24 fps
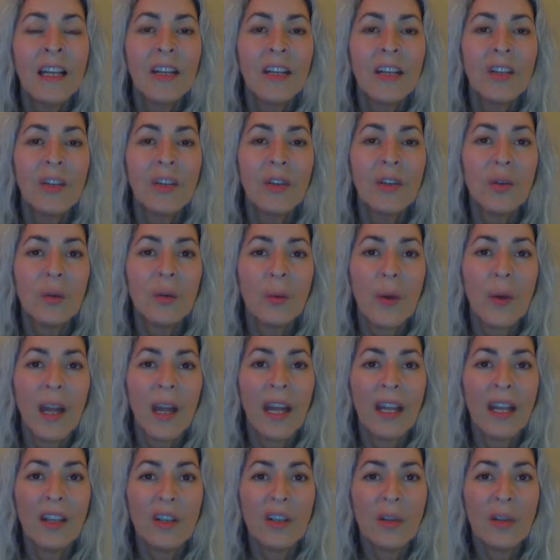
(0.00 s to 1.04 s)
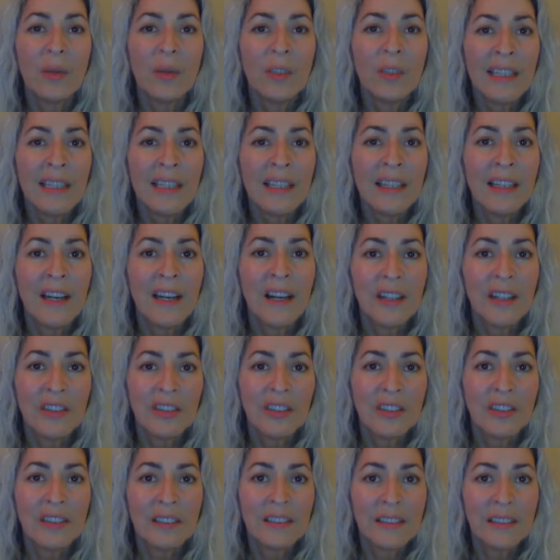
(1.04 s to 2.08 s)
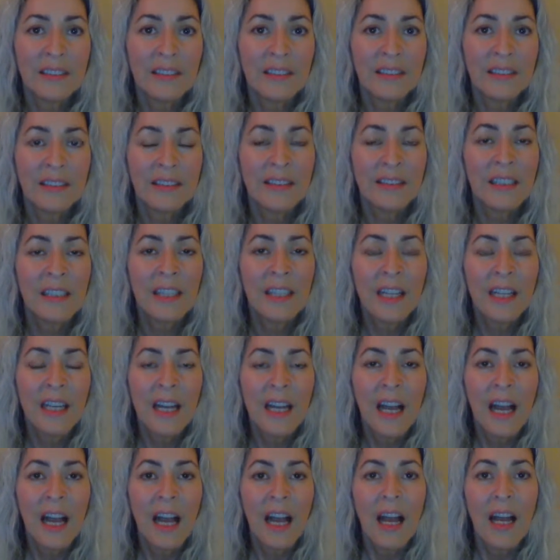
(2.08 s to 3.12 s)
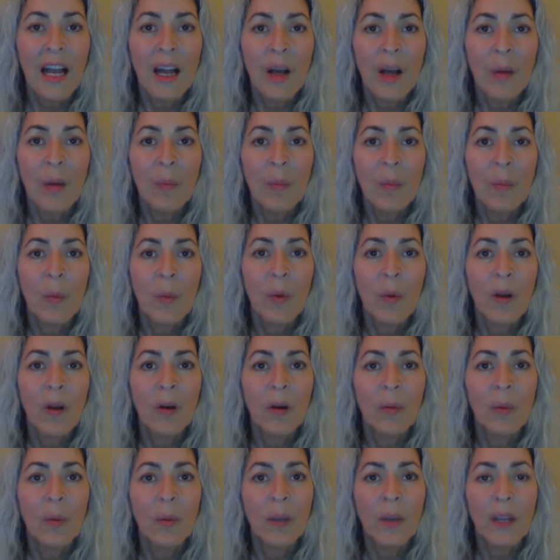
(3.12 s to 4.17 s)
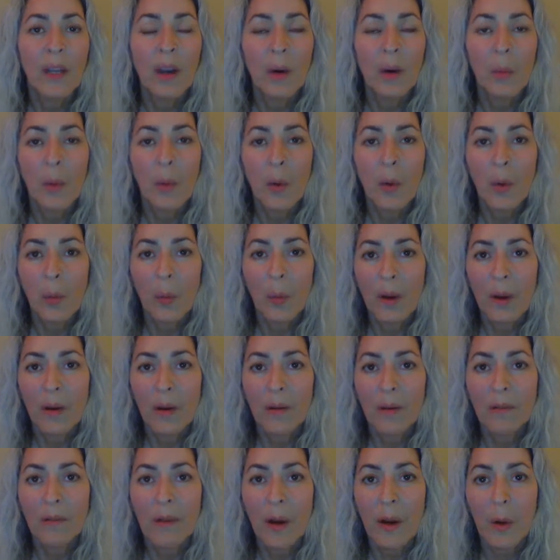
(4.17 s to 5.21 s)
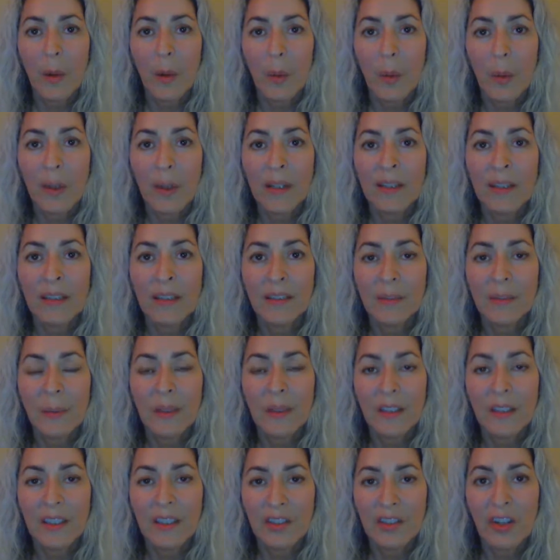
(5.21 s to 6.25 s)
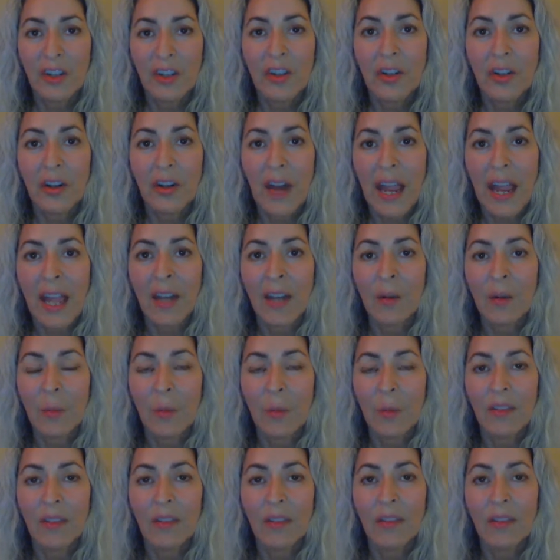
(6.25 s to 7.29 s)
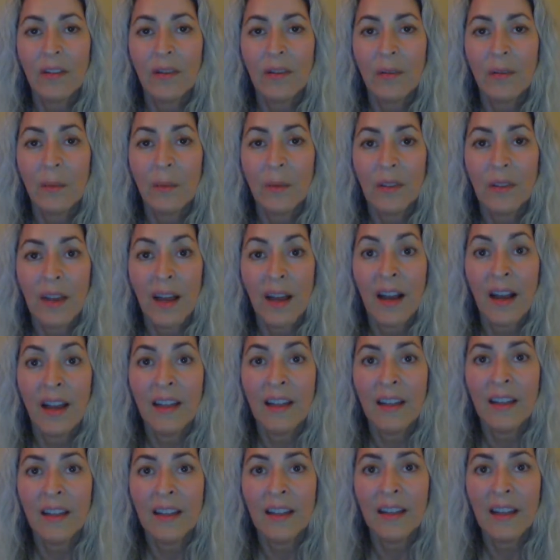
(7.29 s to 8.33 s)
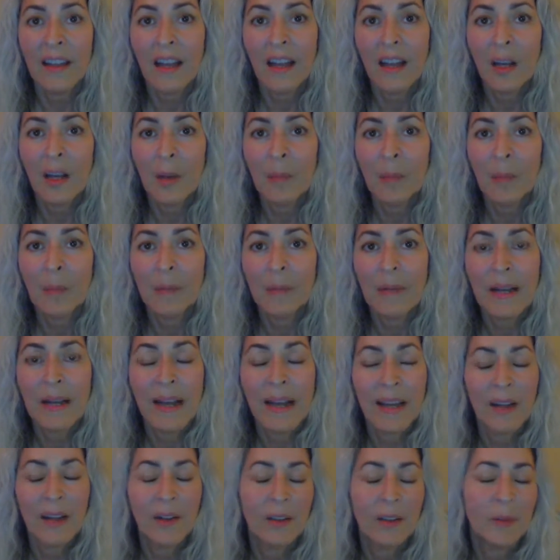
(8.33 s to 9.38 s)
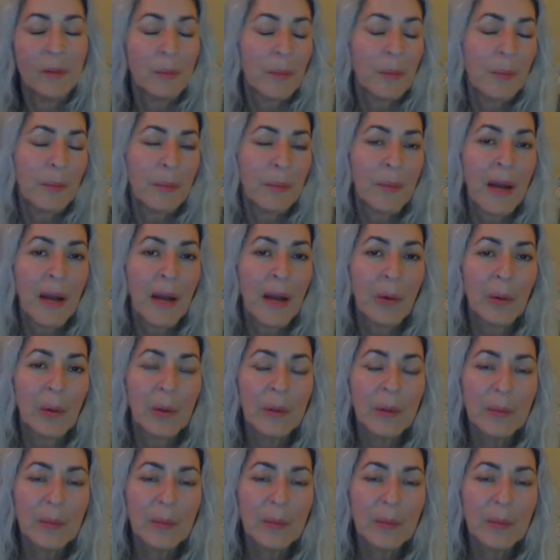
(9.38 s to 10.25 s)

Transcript: to a unity consciousness um, where we are more aware of our oneness with each other and with with God and um, higher power.